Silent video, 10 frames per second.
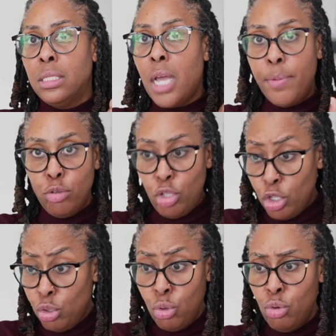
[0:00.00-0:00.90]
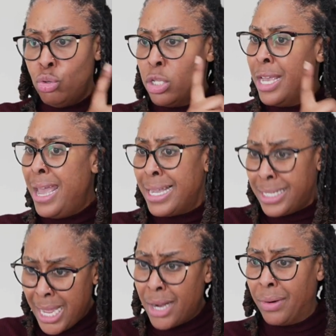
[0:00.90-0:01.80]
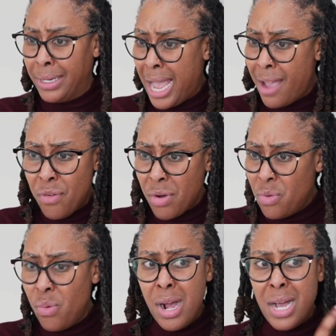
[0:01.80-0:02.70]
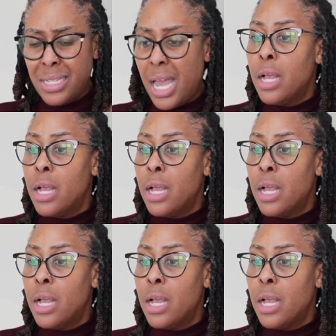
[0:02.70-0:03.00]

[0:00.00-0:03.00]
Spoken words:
W-2s, etc. 941s.